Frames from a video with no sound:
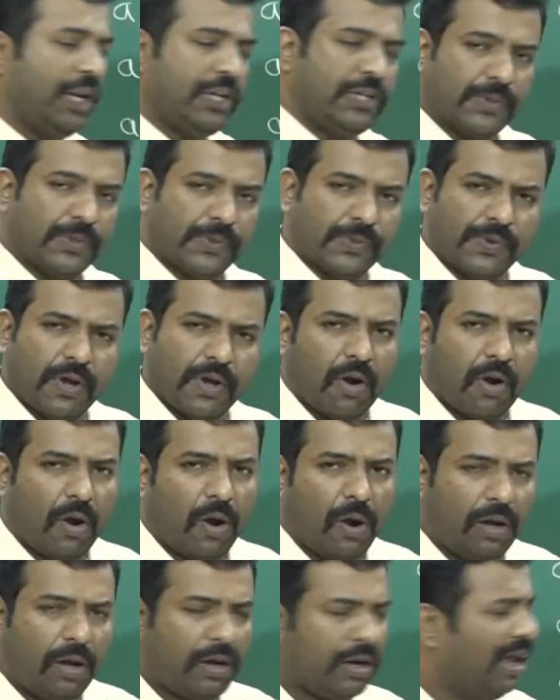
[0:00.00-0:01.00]
A2,
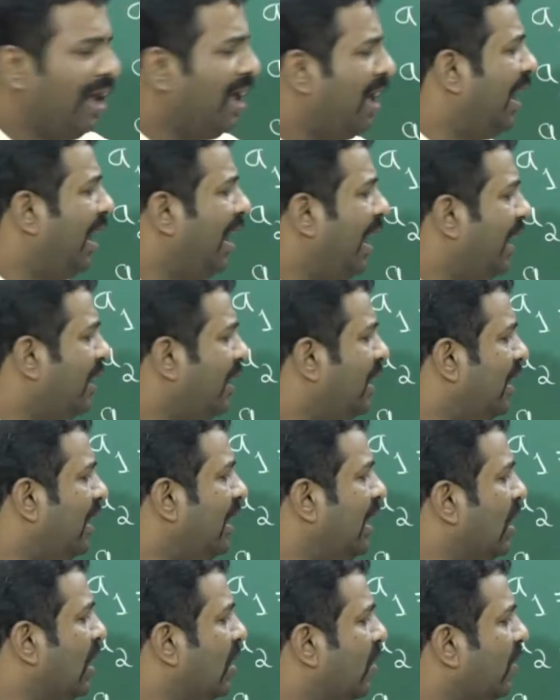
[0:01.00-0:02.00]
or A3
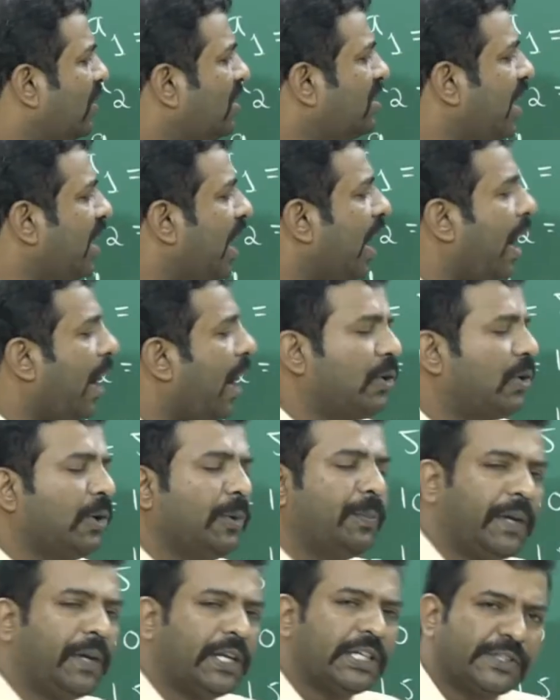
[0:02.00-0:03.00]
equals
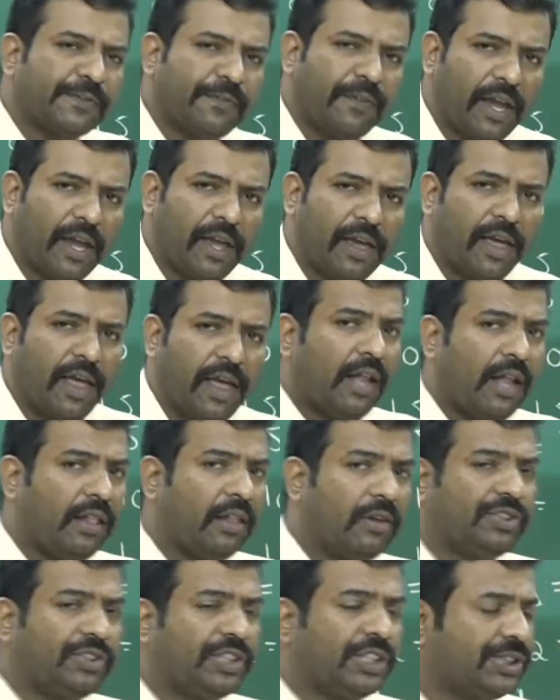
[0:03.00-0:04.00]
A2 plus 5.
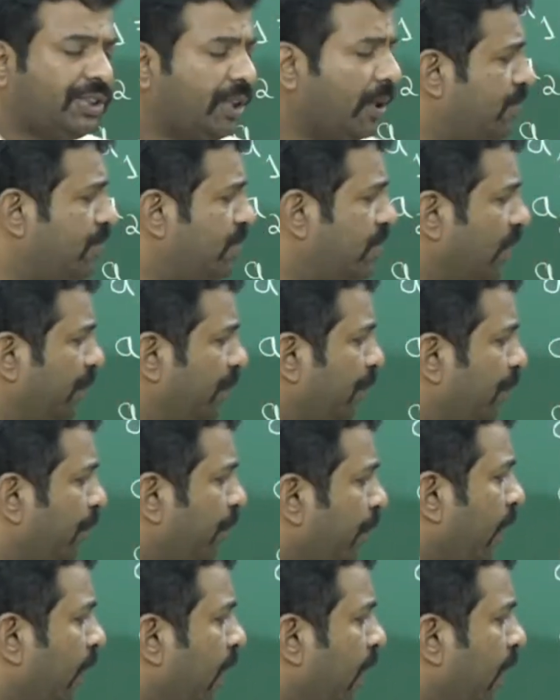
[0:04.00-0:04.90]
Now just observe,